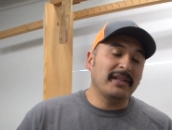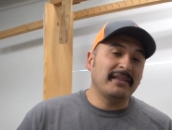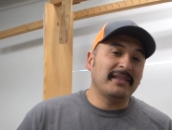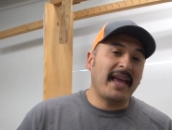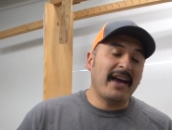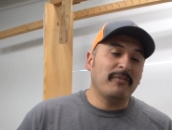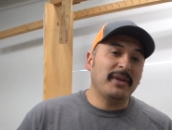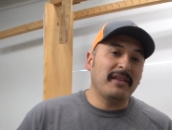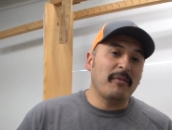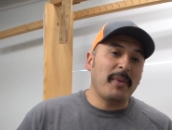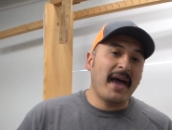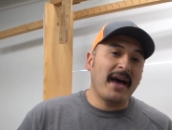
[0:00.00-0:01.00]
or at least they have been
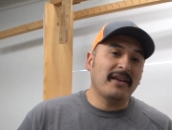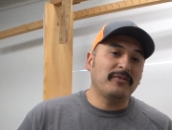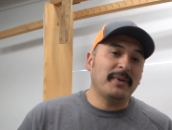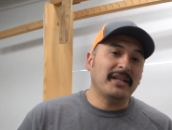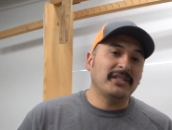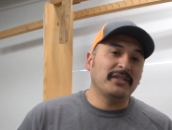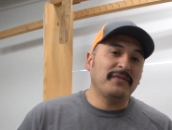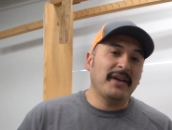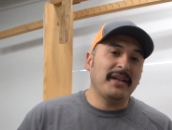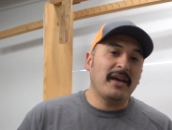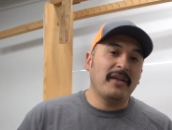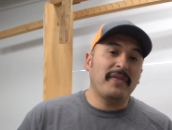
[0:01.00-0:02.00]
in the past, but I just
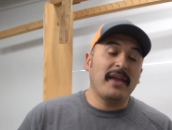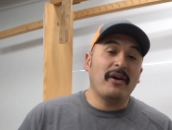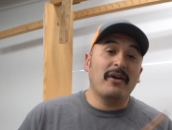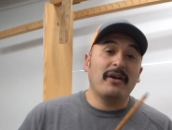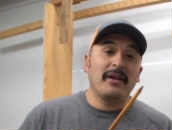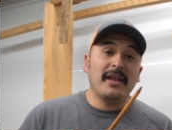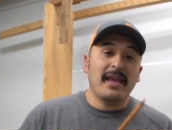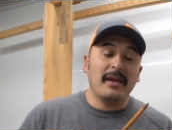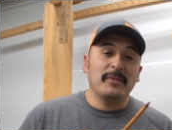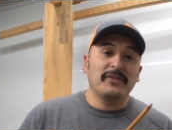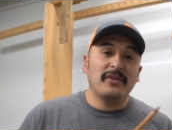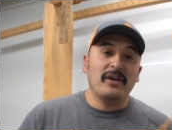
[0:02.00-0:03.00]
found out they are on
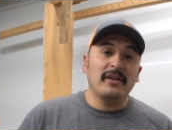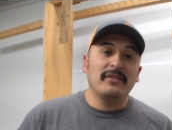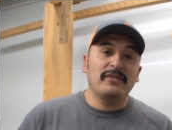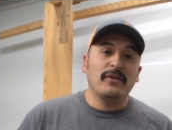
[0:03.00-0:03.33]
Amazon.